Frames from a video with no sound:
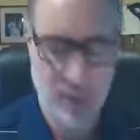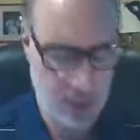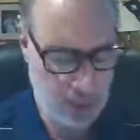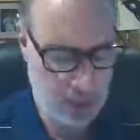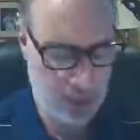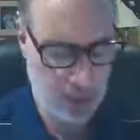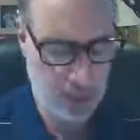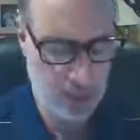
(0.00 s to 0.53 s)

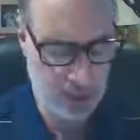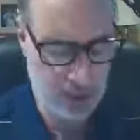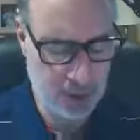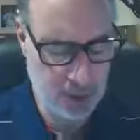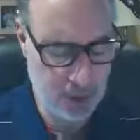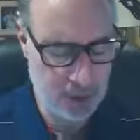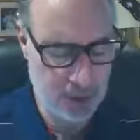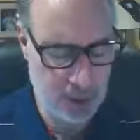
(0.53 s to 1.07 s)
you know, it, it's
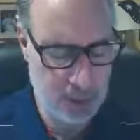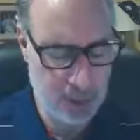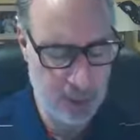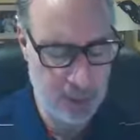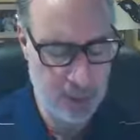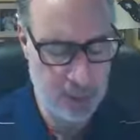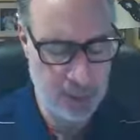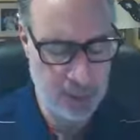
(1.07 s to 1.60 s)
very, very
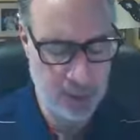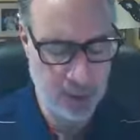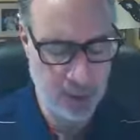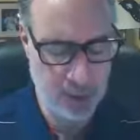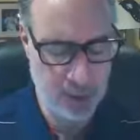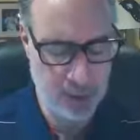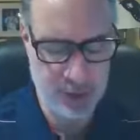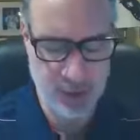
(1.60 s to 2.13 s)
important that people
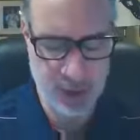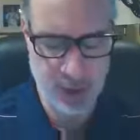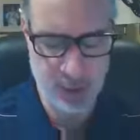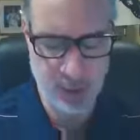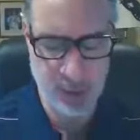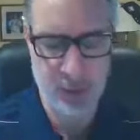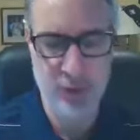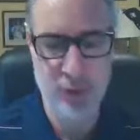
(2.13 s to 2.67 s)
understand
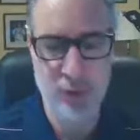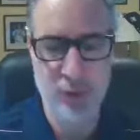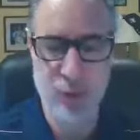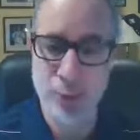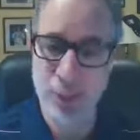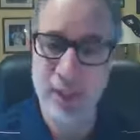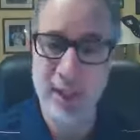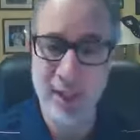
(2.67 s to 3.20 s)
what's
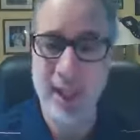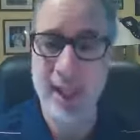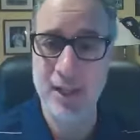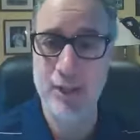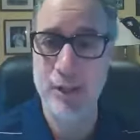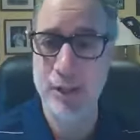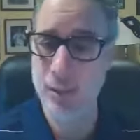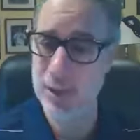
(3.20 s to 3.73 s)
what they can
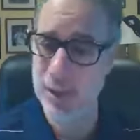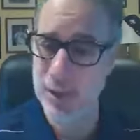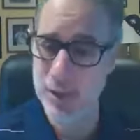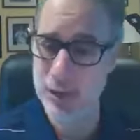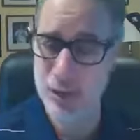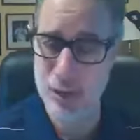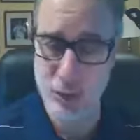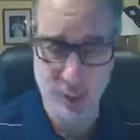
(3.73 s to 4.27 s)
do and what they
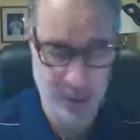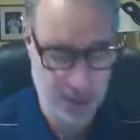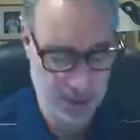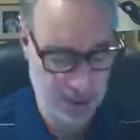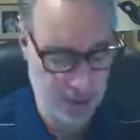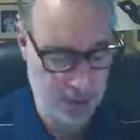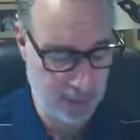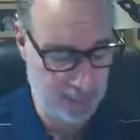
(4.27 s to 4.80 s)
should do when they
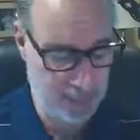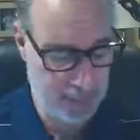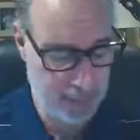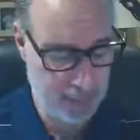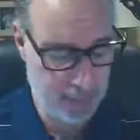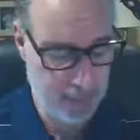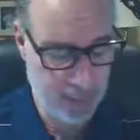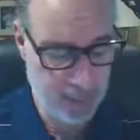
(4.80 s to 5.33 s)
see it.
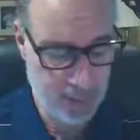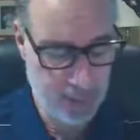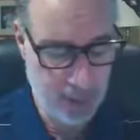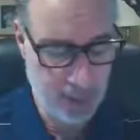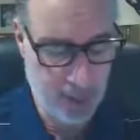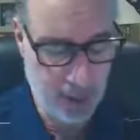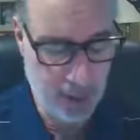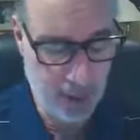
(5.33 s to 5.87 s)

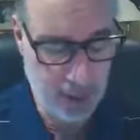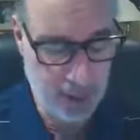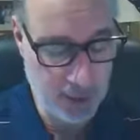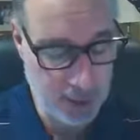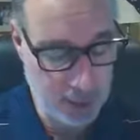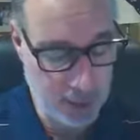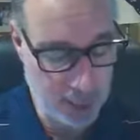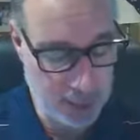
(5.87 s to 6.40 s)
Uh,
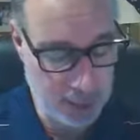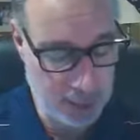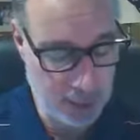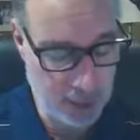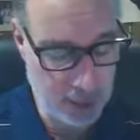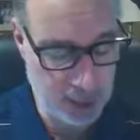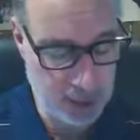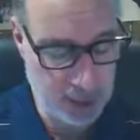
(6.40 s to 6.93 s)
another popular
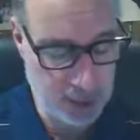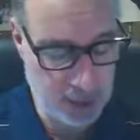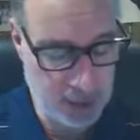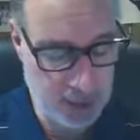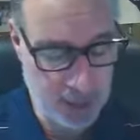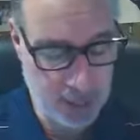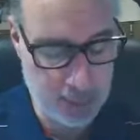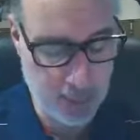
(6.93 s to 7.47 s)
program is Peer
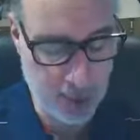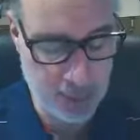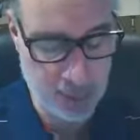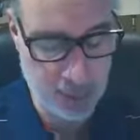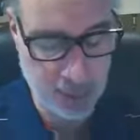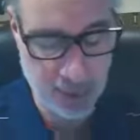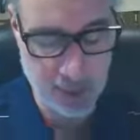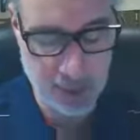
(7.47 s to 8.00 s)
Today, Boss
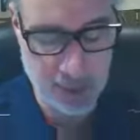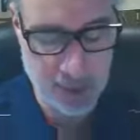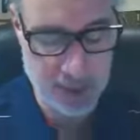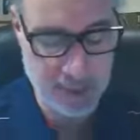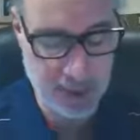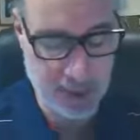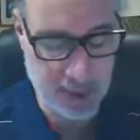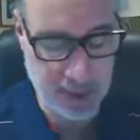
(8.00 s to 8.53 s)
Tomorrow,
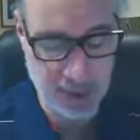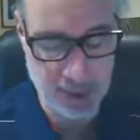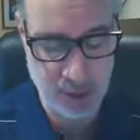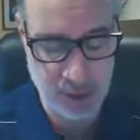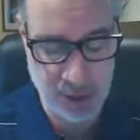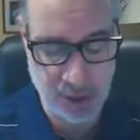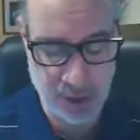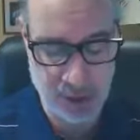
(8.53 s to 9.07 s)
Navigating Your
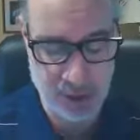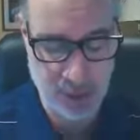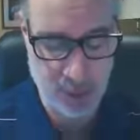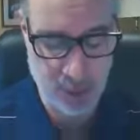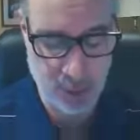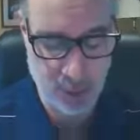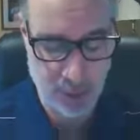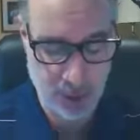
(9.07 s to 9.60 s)

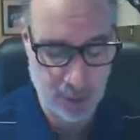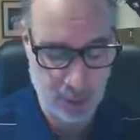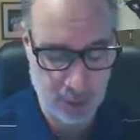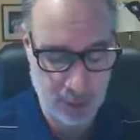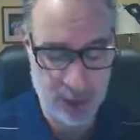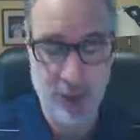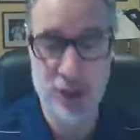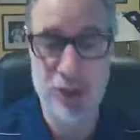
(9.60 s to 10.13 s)
Challenging, uh,
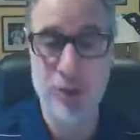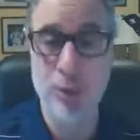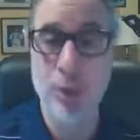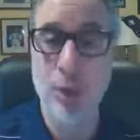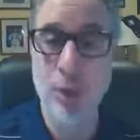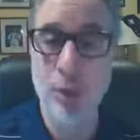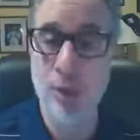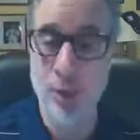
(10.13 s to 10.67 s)
Changing
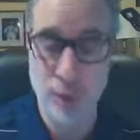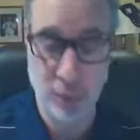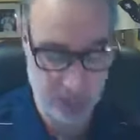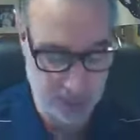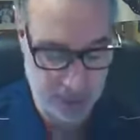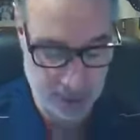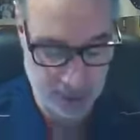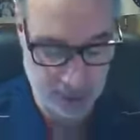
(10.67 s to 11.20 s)
Role in the
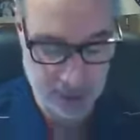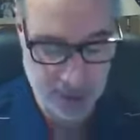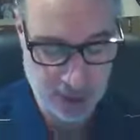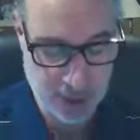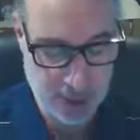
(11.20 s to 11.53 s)
Workplace.